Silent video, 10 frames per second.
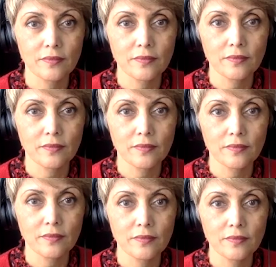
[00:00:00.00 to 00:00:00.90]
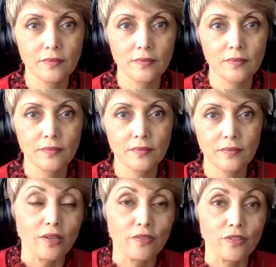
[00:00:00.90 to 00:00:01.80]
anyone who's
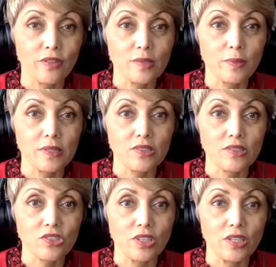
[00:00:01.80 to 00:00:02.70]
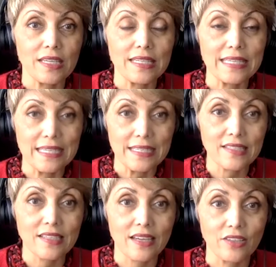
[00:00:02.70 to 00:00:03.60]
running for this position
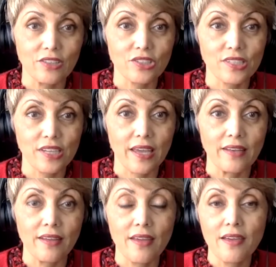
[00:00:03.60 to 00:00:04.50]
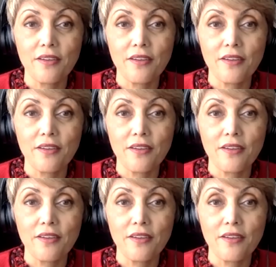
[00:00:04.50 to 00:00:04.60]
needs to understand